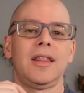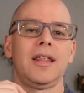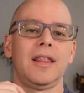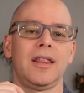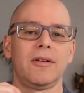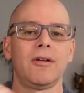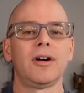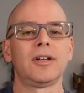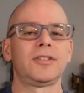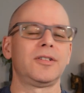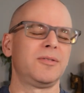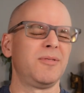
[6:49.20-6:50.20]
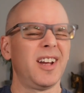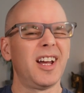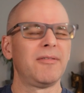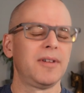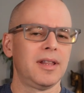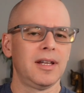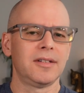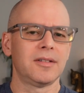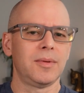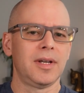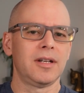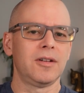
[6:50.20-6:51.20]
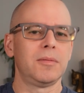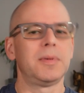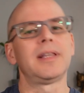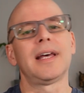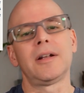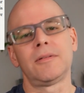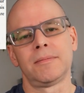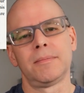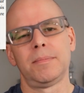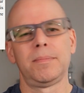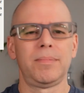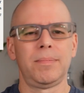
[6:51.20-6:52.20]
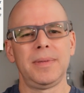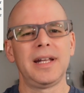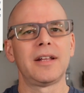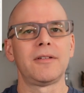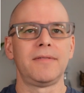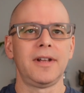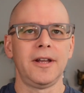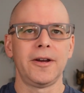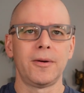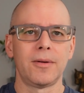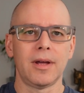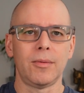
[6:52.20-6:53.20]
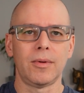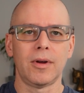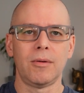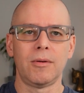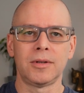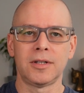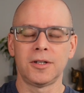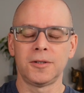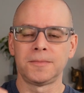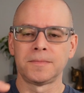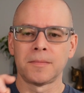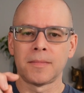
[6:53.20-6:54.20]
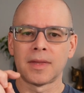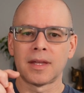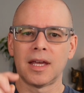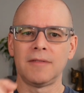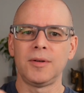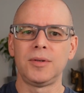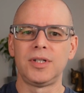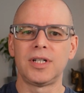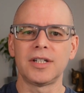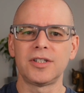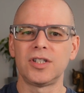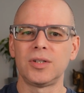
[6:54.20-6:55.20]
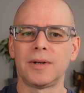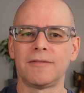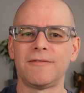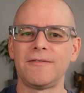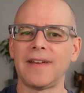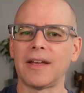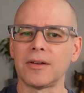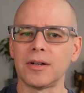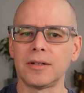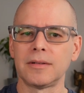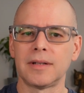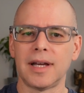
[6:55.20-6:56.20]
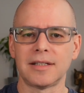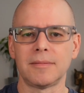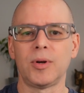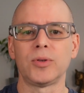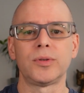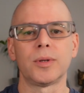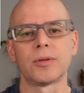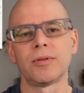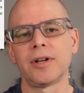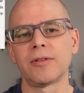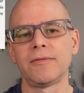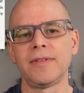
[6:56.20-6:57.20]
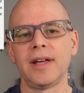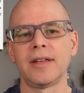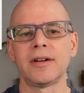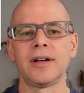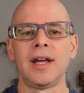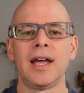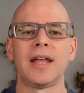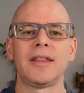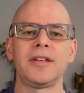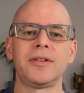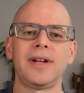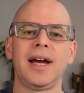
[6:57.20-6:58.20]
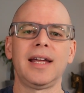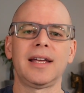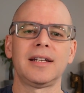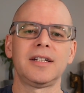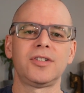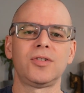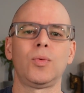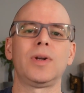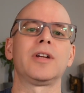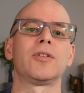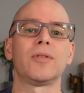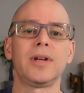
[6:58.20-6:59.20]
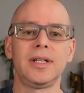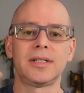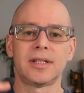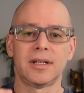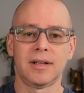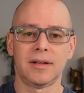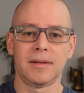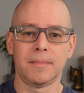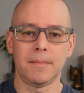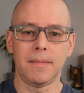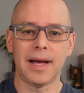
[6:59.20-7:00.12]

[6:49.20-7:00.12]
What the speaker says: There are certain recovery things that we can do, but that'll be another video that we'll go into. If you just do a failure as opposed to a critical failure, then your dying condition would increase by